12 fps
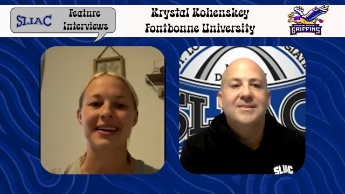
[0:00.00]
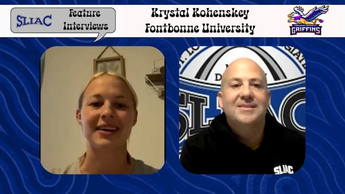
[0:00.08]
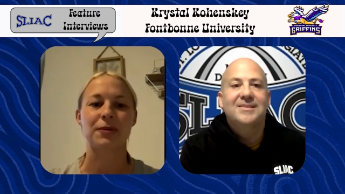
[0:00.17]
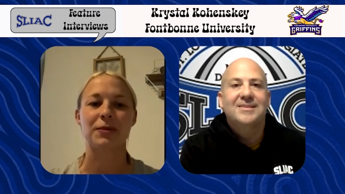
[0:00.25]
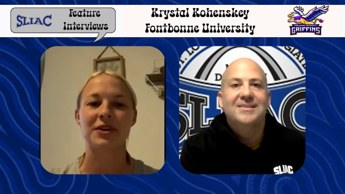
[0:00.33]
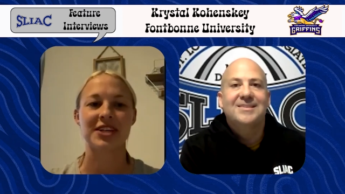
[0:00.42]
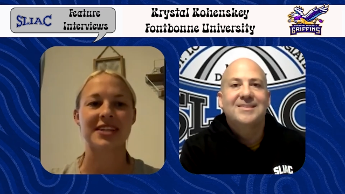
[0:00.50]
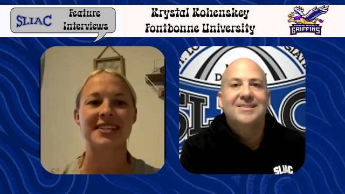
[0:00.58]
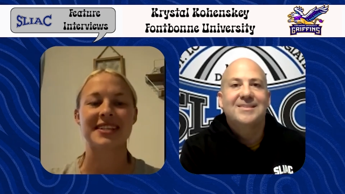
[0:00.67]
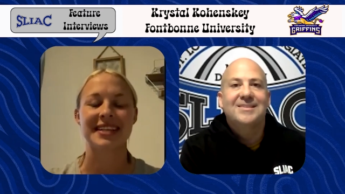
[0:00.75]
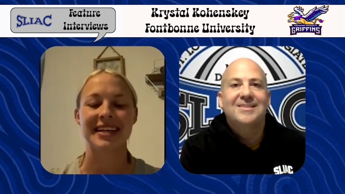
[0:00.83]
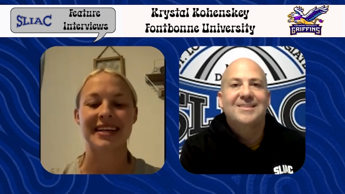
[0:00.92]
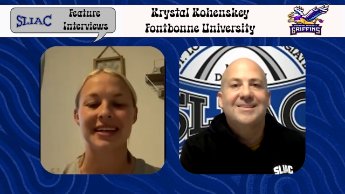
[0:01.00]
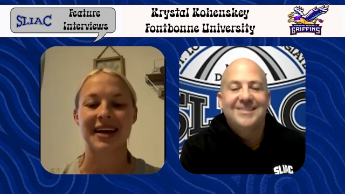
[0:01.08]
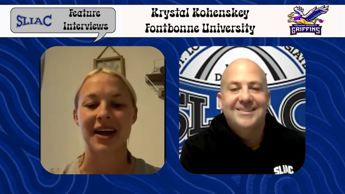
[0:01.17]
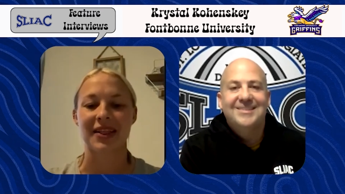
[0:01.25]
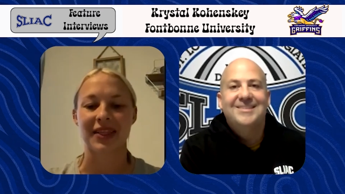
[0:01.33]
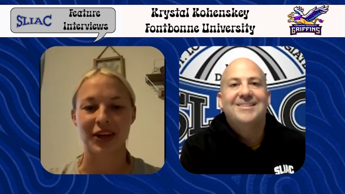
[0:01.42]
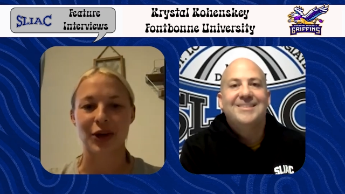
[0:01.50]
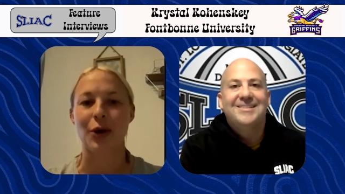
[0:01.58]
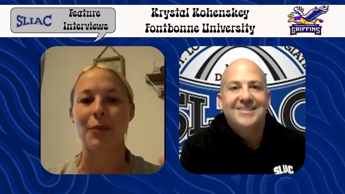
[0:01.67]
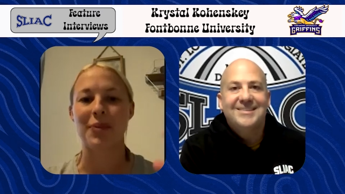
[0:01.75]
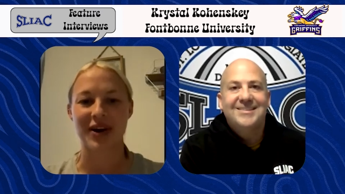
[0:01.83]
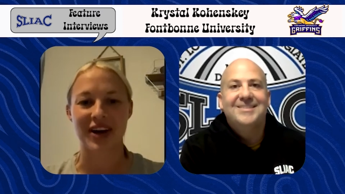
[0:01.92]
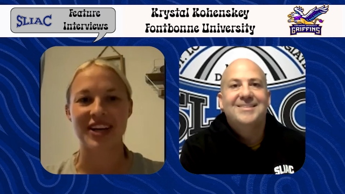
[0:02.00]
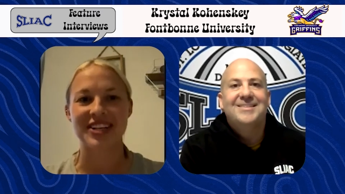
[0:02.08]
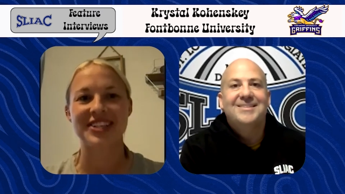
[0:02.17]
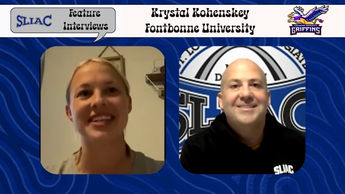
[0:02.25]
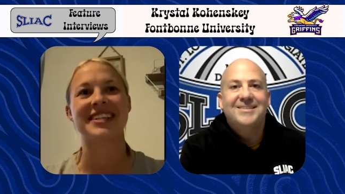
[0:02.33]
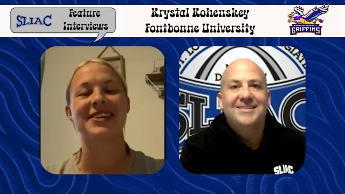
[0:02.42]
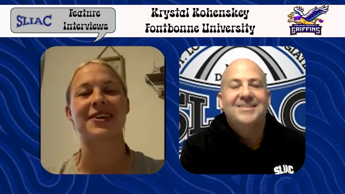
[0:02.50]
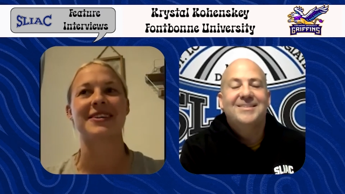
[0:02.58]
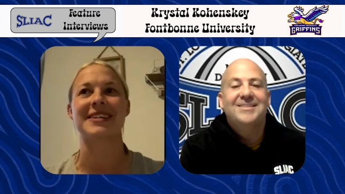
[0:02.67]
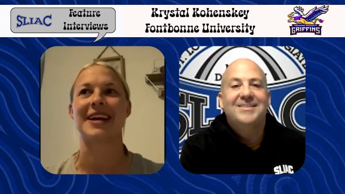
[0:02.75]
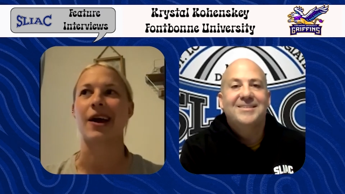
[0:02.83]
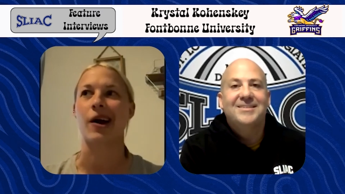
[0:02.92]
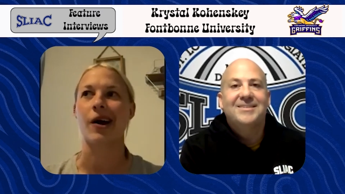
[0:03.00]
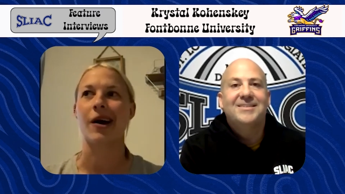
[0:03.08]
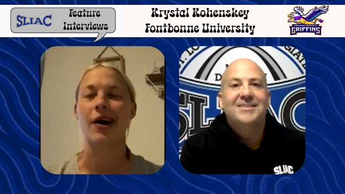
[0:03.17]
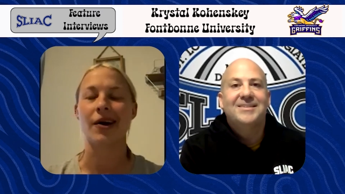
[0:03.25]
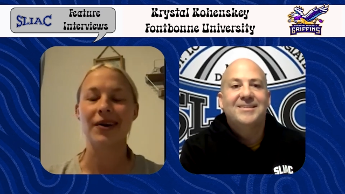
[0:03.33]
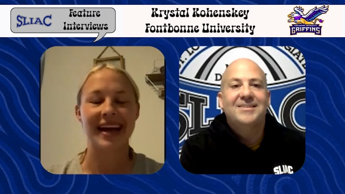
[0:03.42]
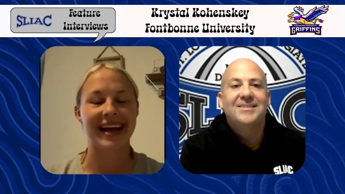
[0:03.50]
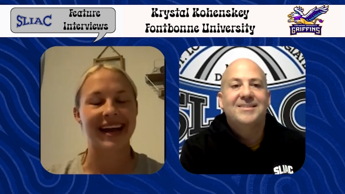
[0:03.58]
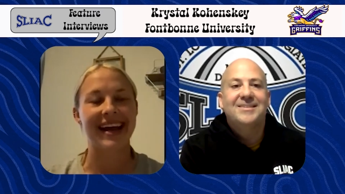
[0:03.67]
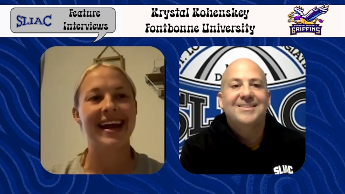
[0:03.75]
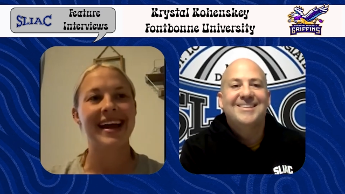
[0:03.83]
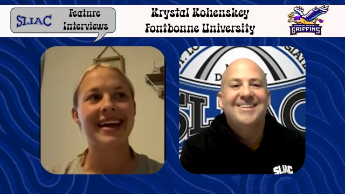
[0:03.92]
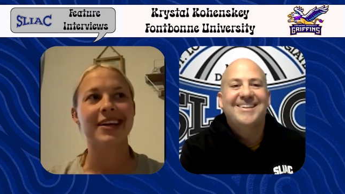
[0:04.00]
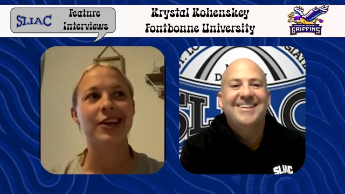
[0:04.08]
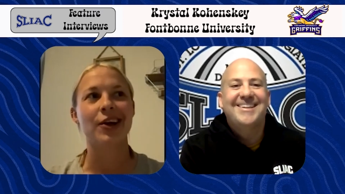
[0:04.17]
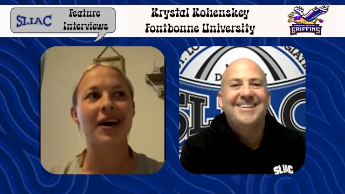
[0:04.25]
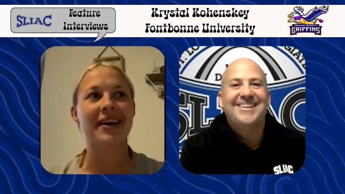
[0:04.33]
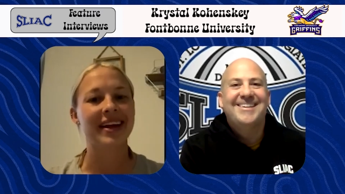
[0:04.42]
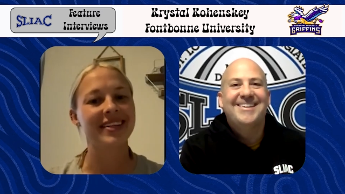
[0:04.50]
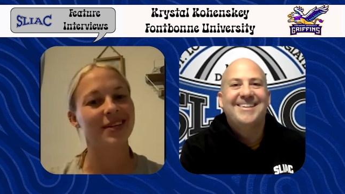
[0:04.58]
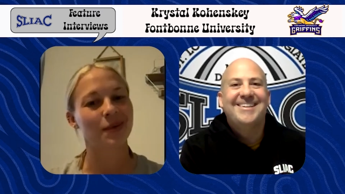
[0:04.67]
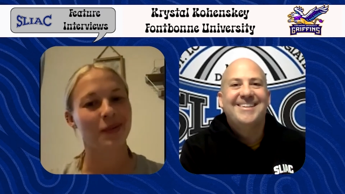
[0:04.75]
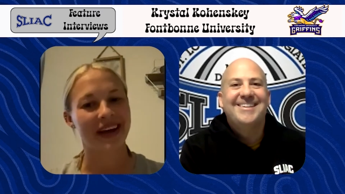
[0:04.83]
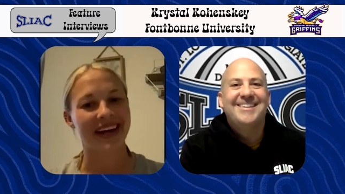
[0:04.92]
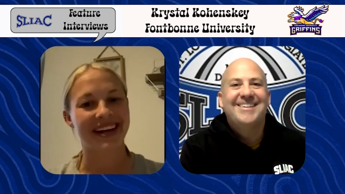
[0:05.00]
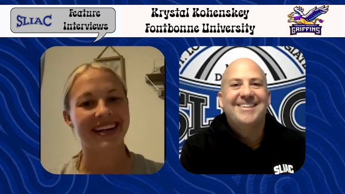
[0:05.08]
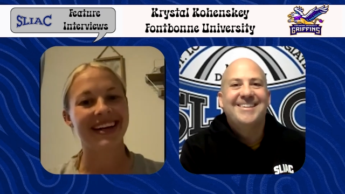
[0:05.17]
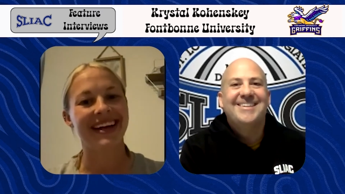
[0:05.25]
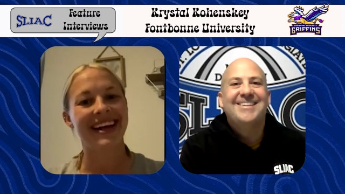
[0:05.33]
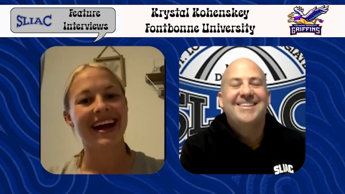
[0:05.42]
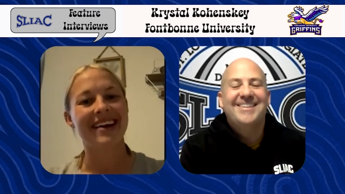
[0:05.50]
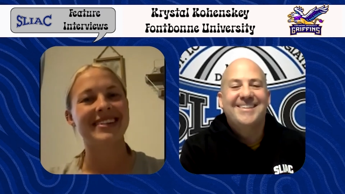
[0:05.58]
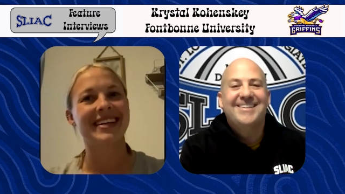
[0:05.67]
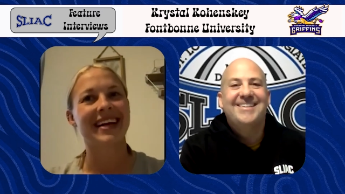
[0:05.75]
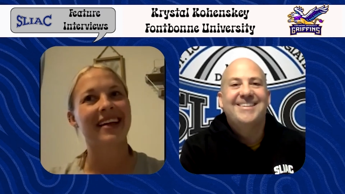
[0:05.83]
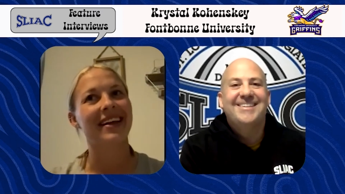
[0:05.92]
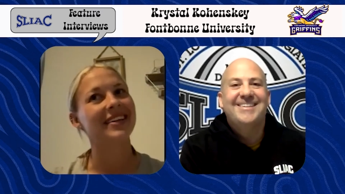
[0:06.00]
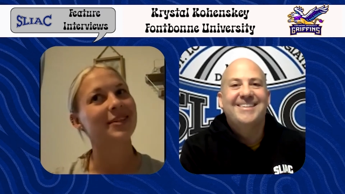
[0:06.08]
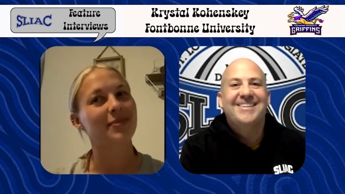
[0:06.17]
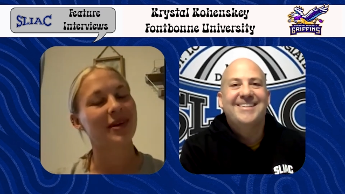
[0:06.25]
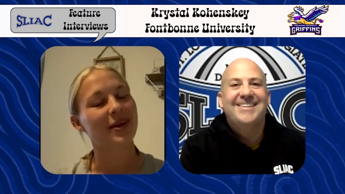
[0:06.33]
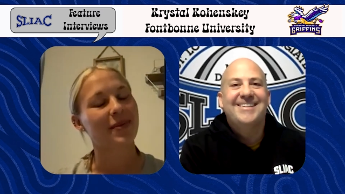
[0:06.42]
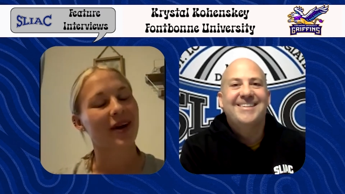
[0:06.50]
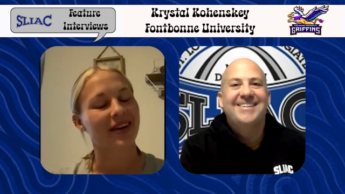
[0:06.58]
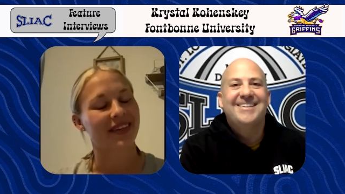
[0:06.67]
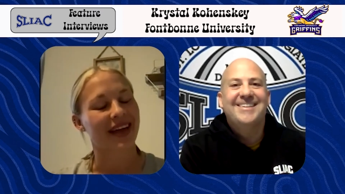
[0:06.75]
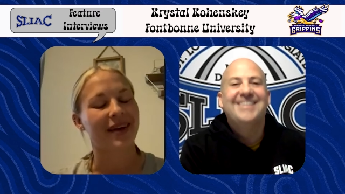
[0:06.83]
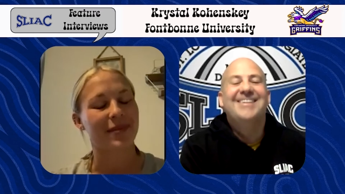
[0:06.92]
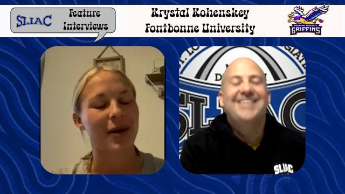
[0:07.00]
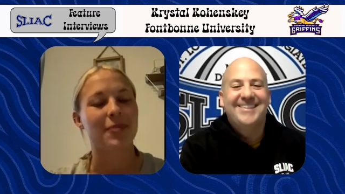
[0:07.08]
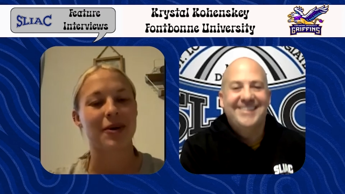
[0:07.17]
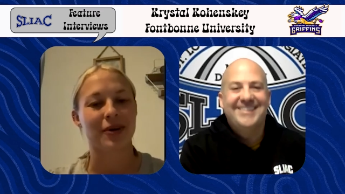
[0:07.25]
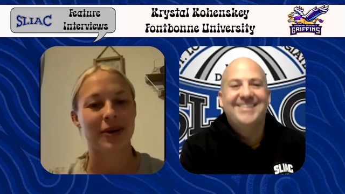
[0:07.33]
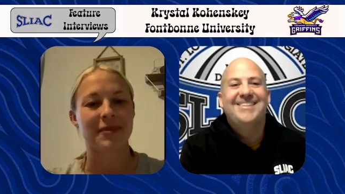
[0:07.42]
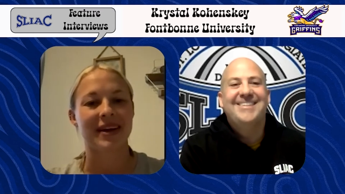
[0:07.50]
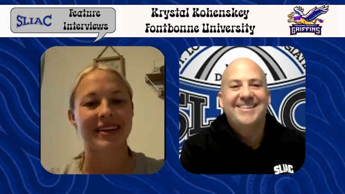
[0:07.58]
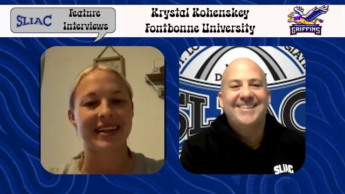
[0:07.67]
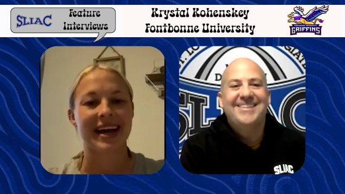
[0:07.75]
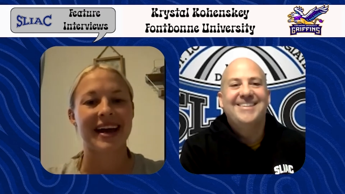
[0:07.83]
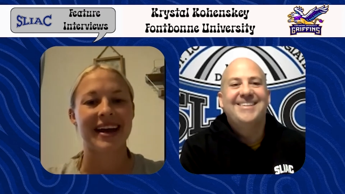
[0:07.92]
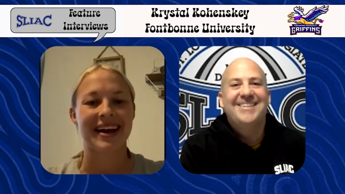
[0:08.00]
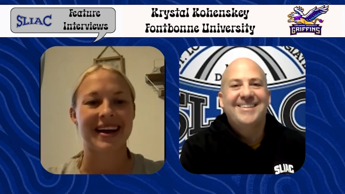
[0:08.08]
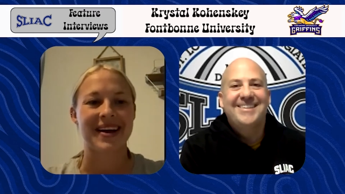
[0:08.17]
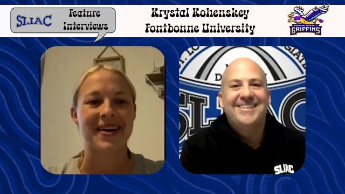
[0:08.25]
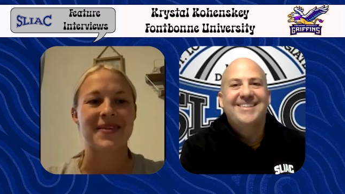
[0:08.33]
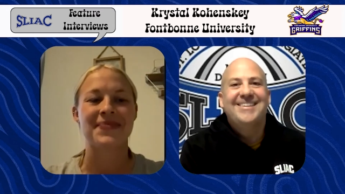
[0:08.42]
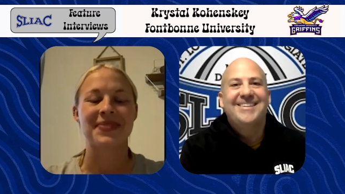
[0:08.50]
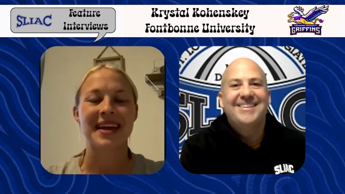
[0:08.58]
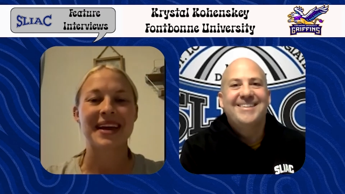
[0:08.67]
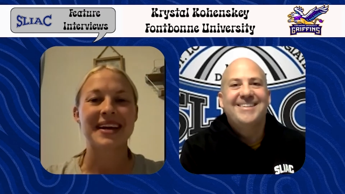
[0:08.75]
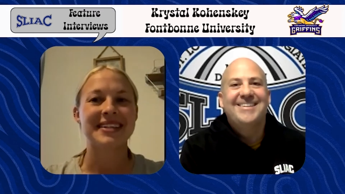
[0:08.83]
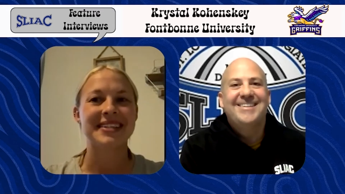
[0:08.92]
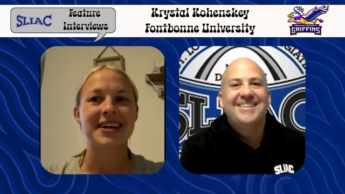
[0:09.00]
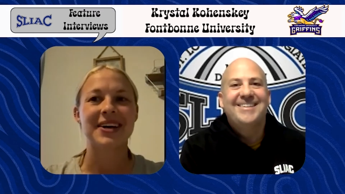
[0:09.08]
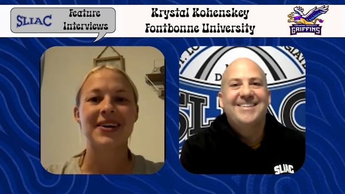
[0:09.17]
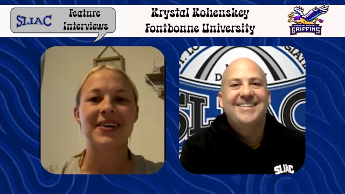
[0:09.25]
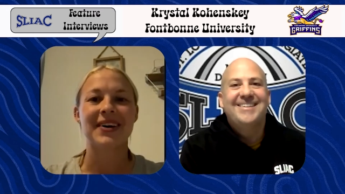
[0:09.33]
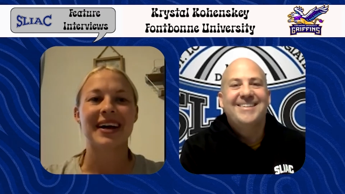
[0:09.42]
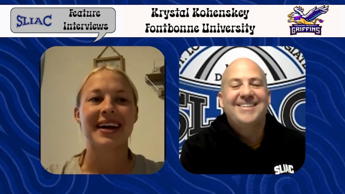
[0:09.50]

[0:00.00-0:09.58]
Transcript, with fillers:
Speaker 1: we just need a little push. And so I was like, okay, you know, I like to win. I was like, I like to be a part of that, a program like that. Uh, so